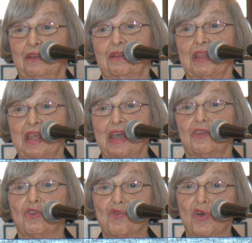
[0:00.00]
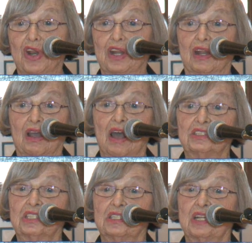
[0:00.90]
the year. We were in the
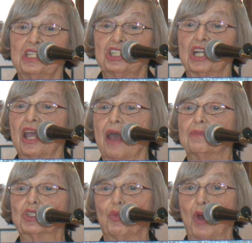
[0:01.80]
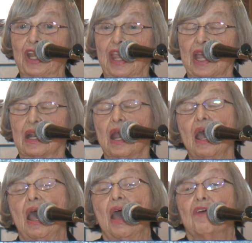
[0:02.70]
concentration camps 1 year.
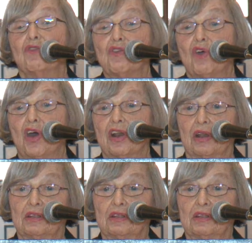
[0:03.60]
We were